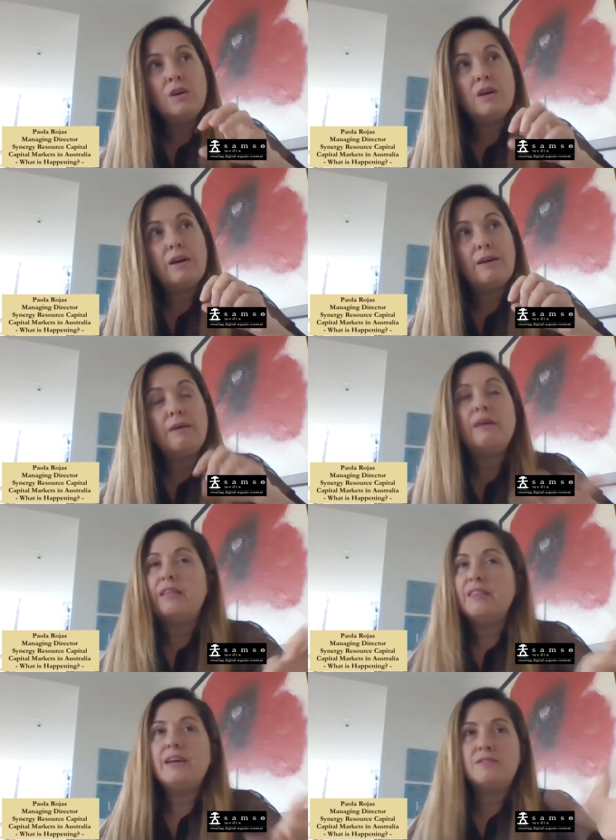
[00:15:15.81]

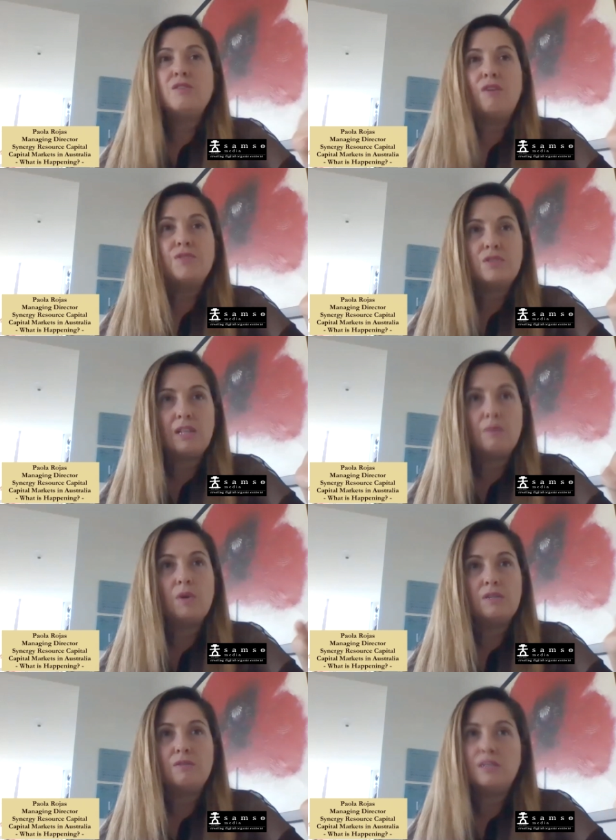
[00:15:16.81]
and that's obviously
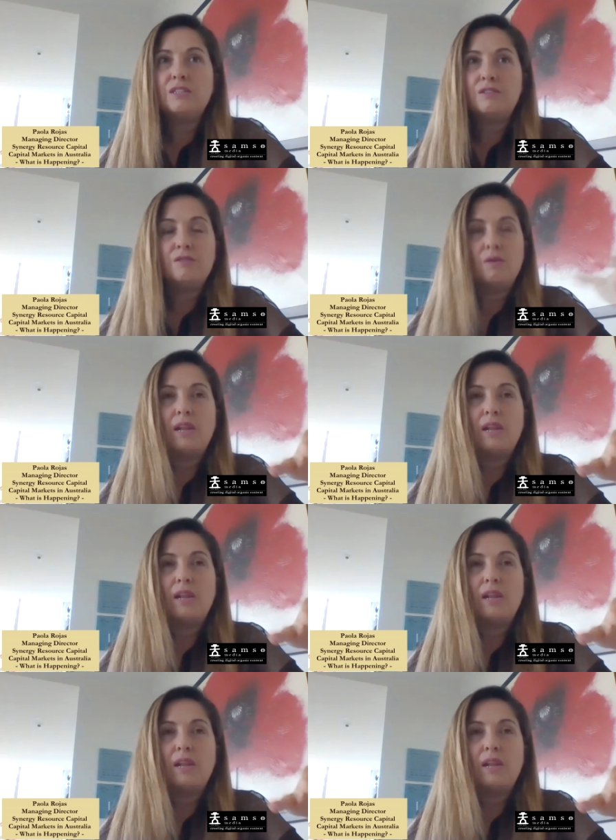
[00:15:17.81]
what you need to do.